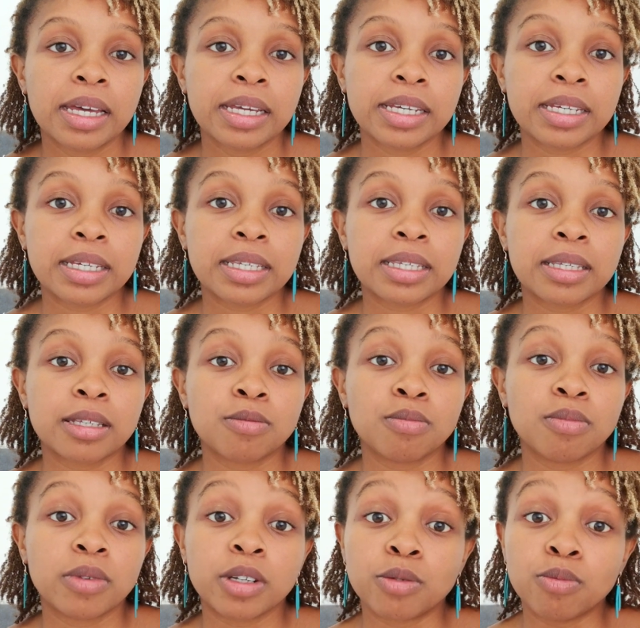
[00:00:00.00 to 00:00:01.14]

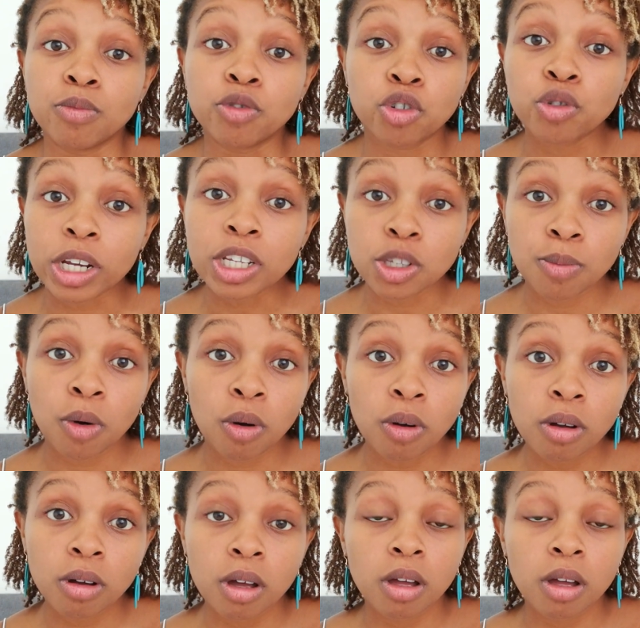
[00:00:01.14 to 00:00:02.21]
it shrinks more